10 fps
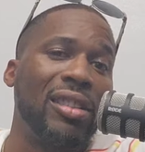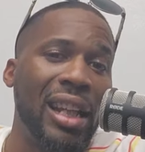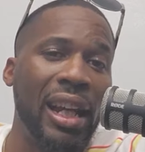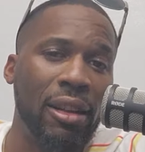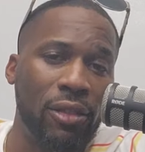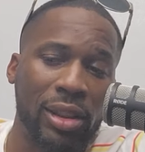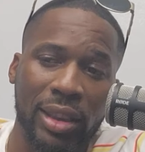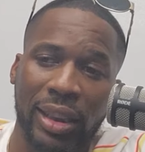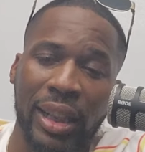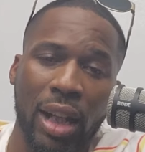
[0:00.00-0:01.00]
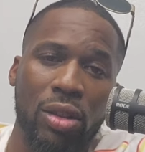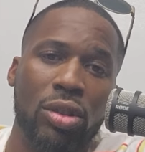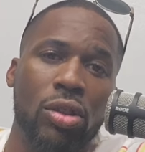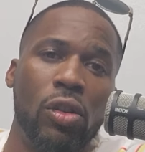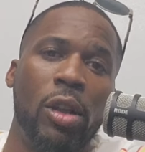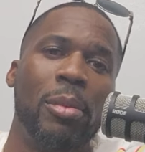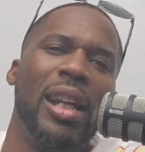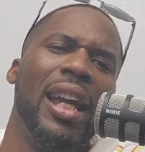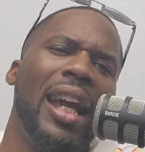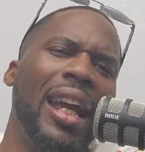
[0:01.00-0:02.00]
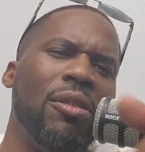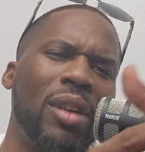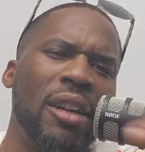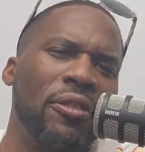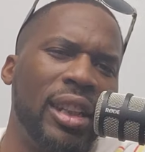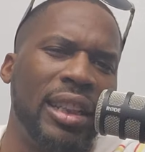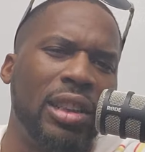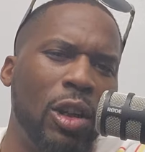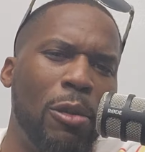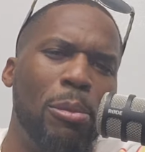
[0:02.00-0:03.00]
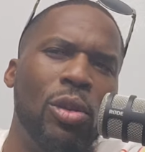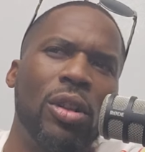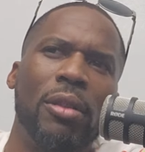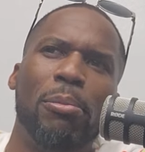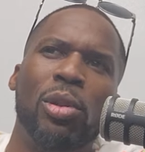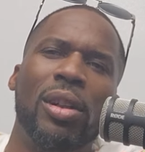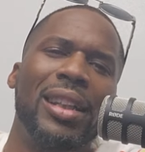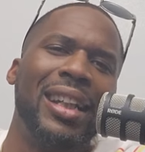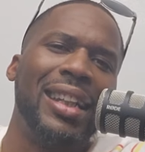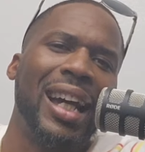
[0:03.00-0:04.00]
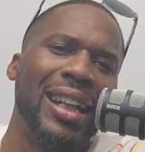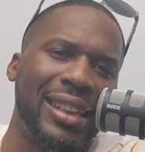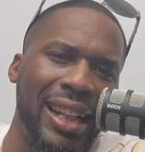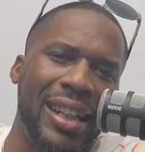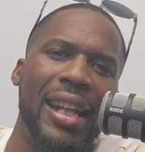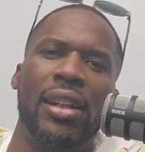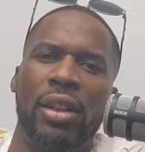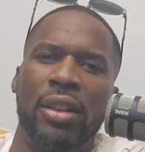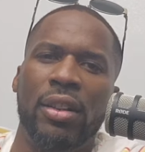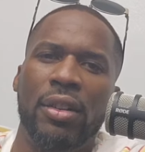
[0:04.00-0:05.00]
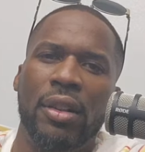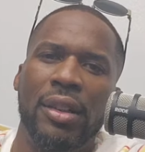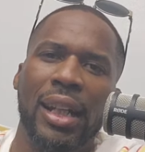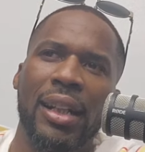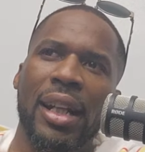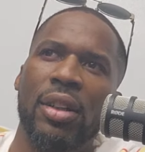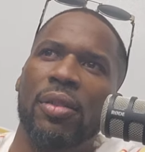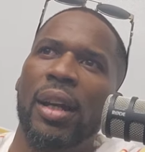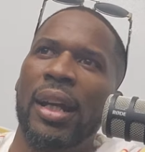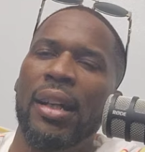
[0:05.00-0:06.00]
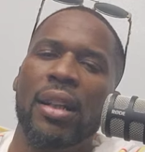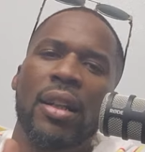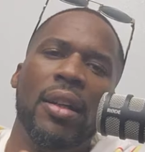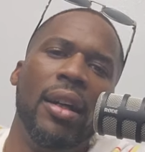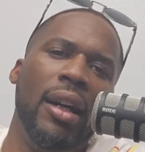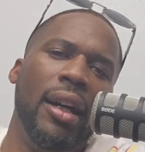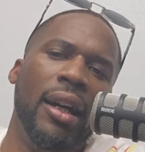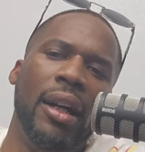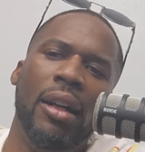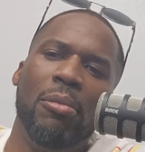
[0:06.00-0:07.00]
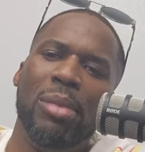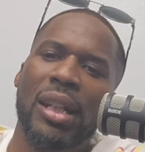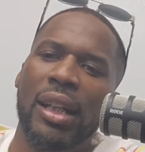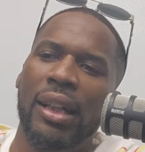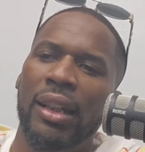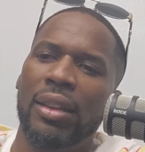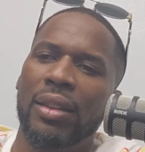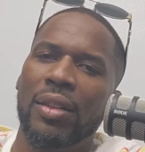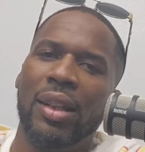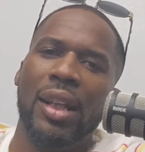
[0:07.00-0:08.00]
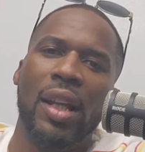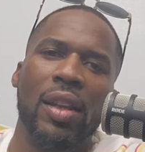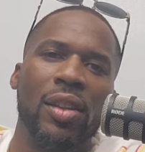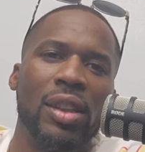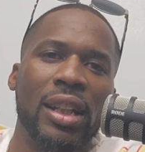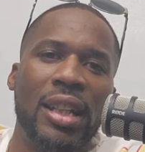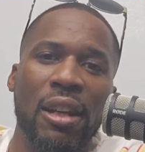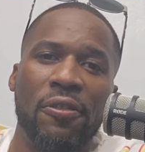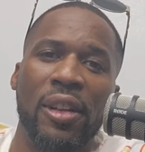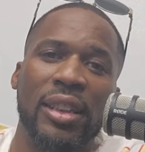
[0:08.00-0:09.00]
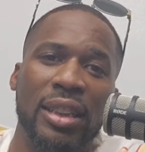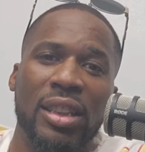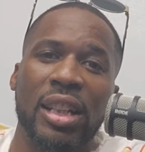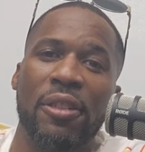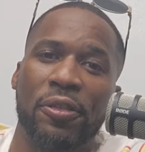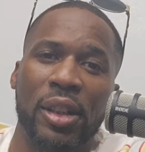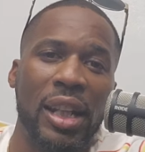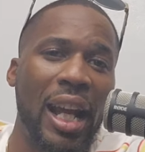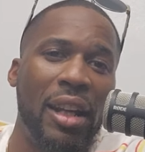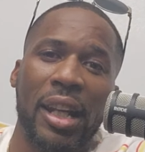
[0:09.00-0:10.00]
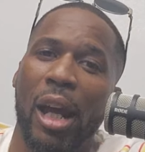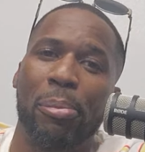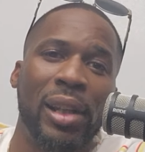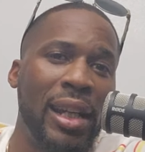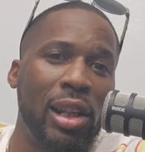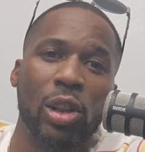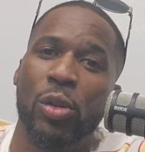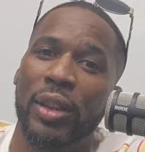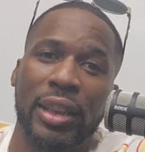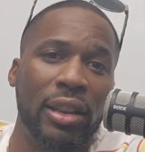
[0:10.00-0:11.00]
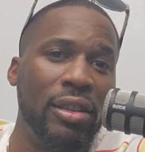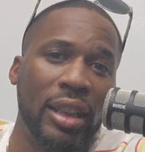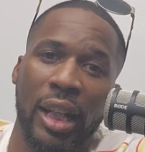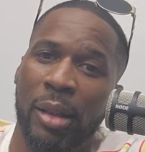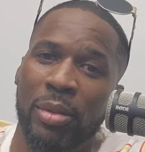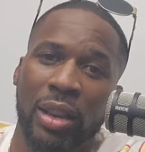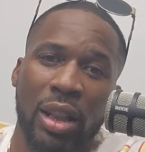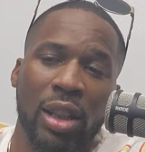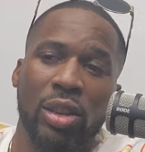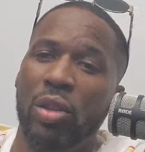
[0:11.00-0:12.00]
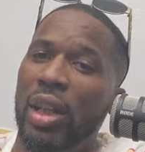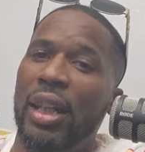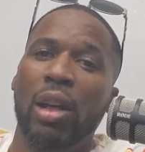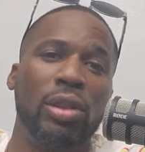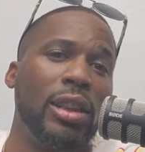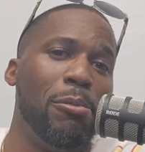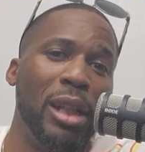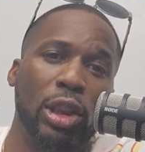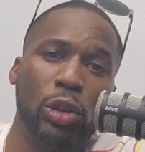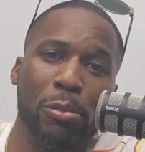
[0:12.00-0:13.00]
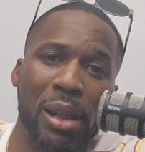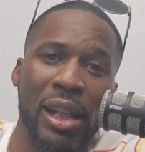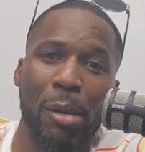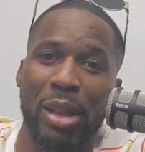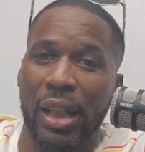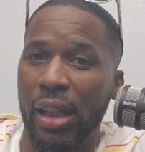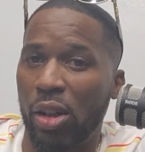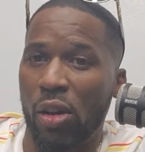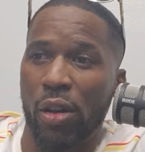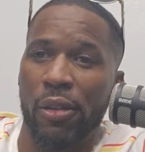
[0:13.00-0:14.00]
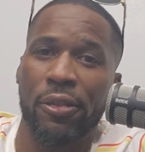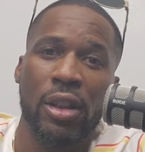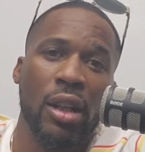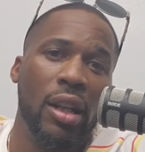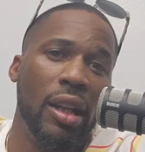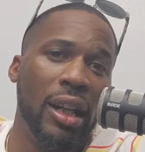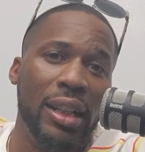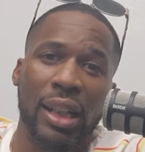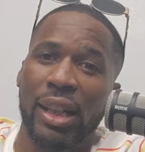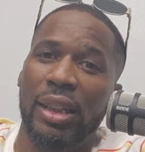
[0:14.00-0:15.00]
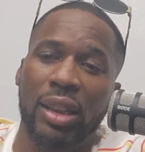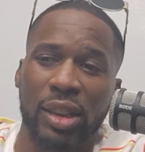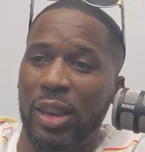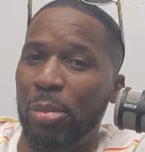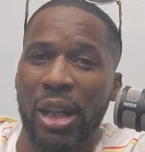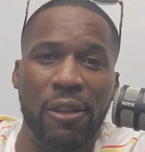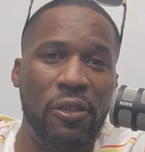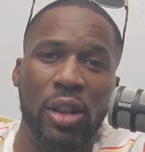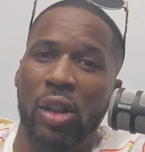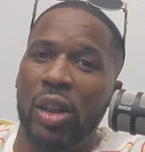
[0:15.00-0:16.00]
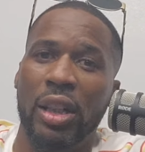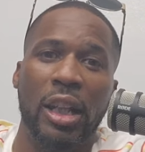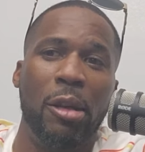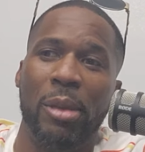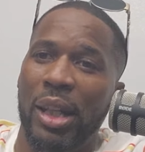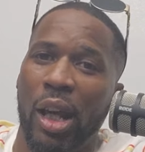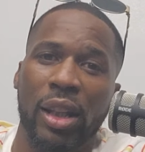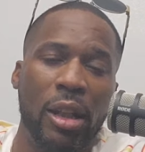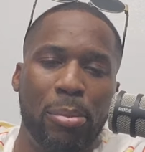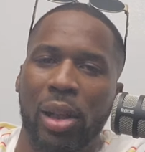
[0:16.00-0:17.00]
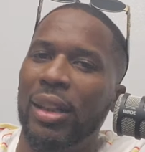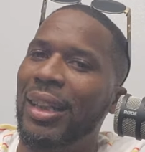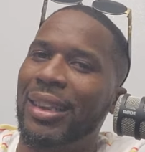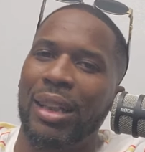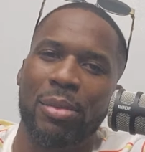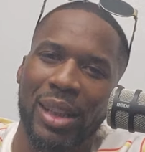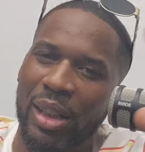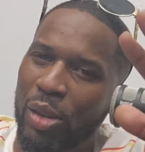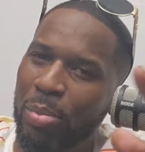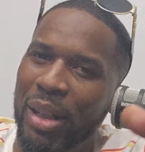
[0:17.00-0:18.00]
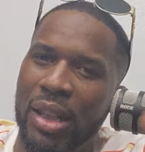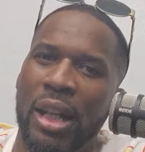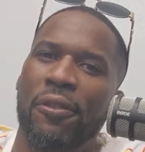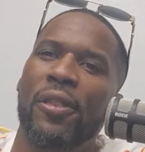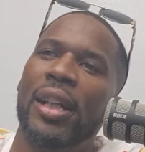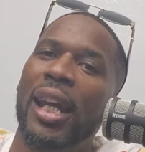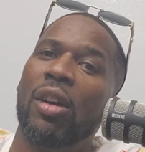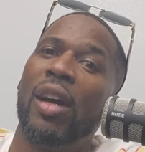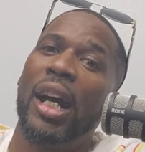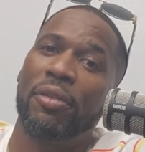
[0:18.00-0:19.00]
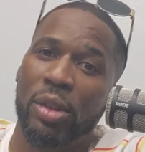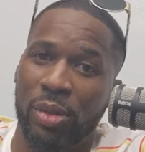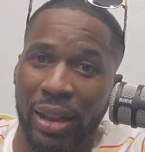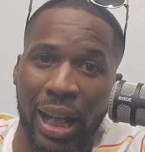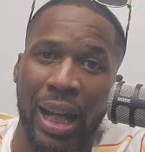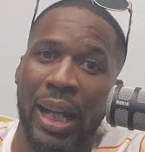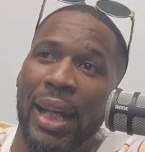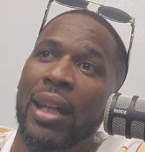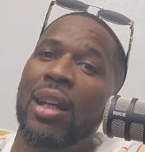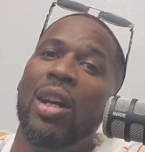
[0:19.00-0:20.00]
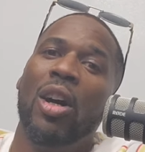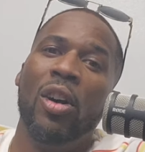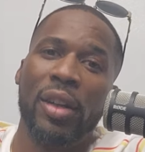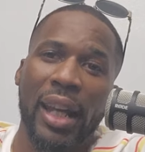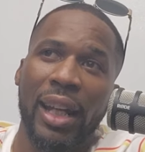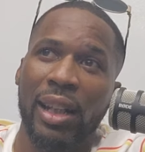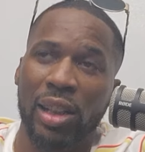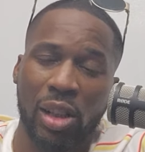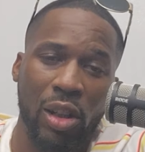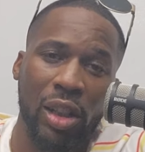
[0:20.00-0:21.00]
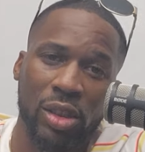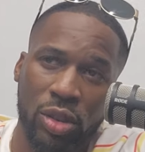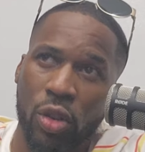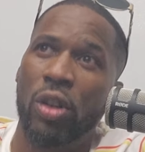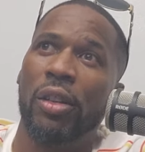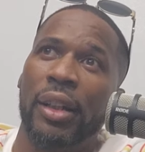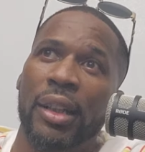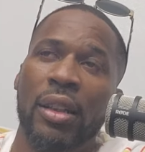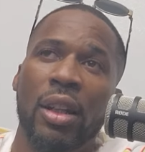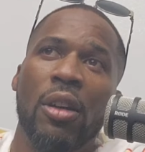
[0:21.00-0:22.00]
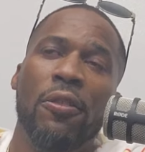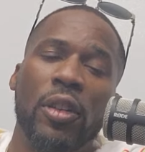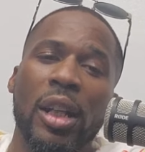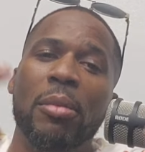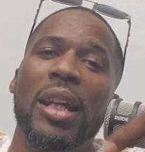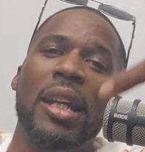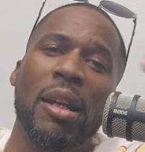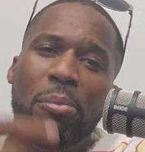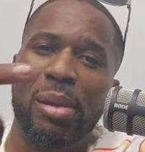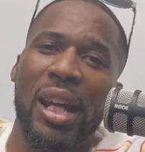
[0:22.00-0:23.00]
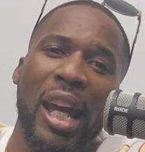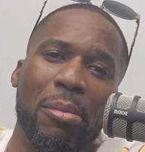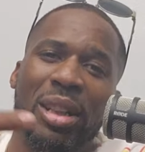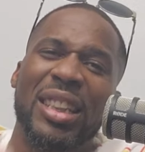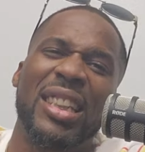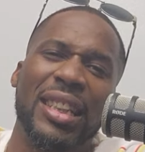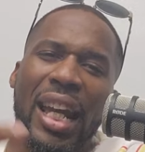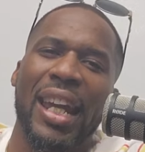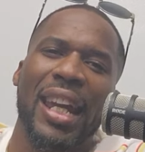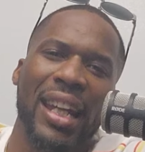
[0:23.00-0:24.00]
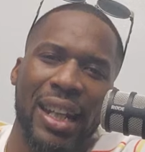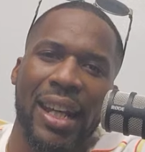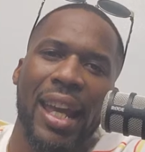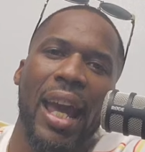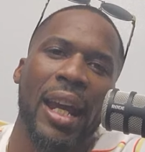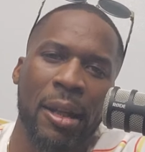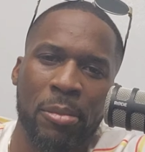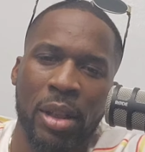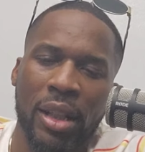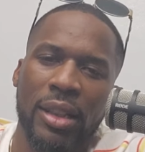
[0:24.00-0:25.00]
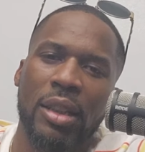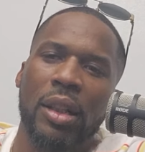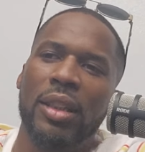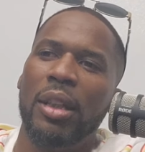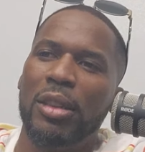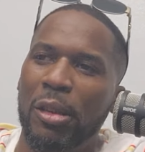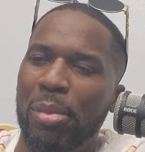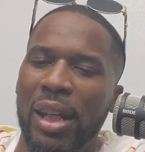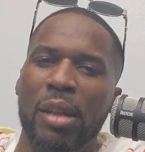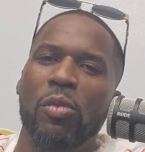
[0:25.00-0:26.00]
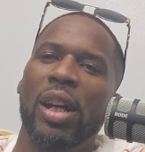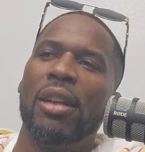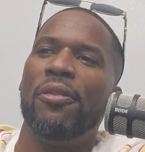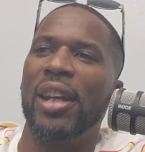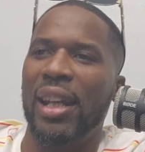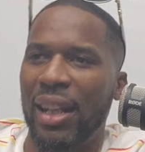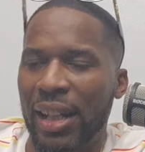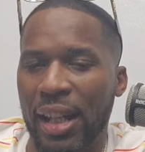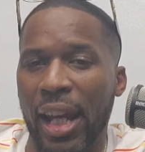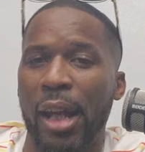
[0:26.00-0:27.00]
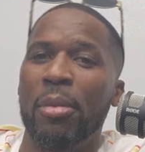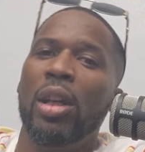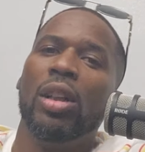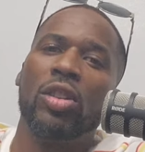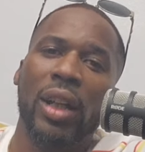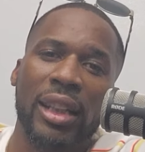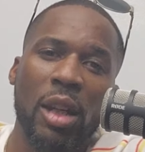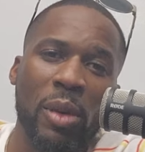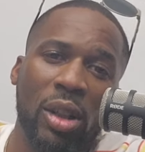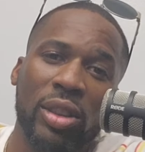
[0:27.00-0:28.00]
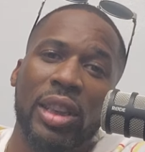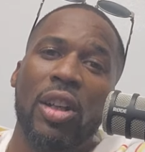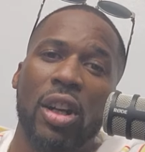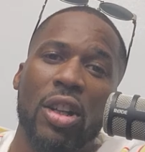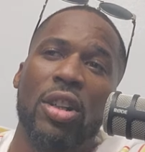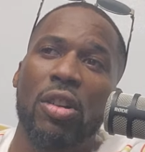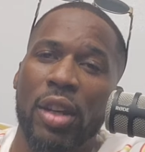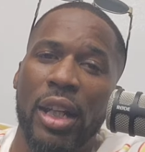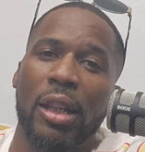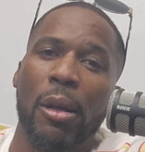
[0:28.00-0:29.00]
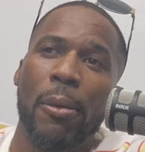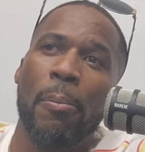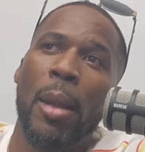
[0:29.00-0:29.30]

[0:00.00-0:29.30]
thing versus Seattle Storm, and rightfully so. More than not, they need her. They need her, right? Because the defense is different. Now they're not playing the lower-tier teams. So the Kelsey Mitchell being able to get off, and the list of Smith and all of them, and Aaliyah Buck, it's a little bit different. They're going to have to rely on Kaitlyn Clark scoring for them to be able to stay in the game, to be relevant in the game. So I think we're going to see our girl get to